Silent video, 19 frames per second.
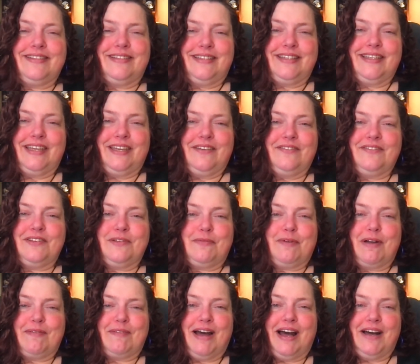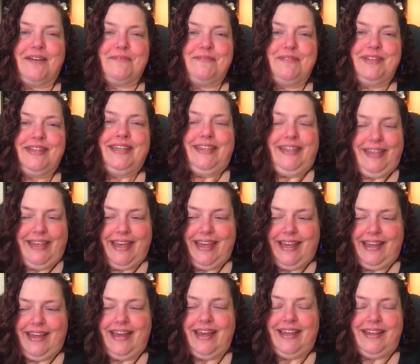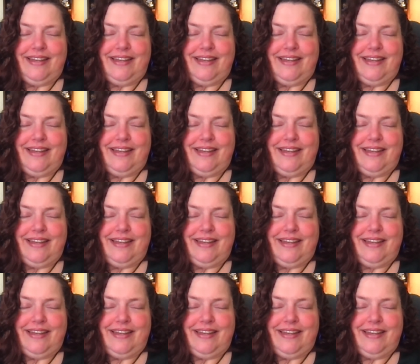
to give to my mom, and